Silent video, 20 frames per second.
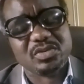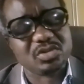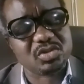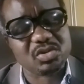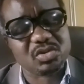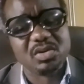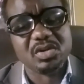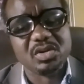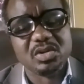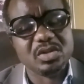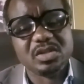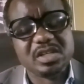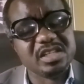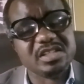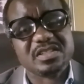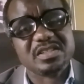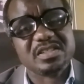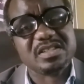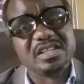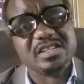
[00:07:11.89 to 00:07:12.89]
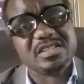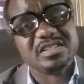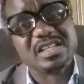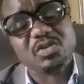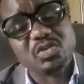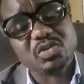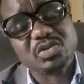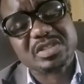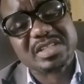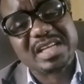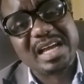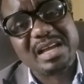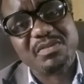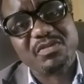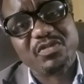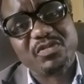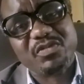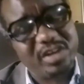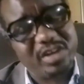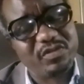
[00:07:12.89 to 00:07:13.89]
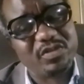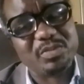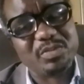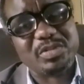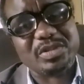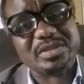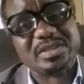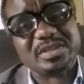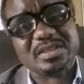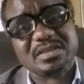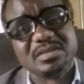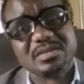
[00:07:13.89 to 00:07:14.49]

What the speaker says: So it's a good time for everybody.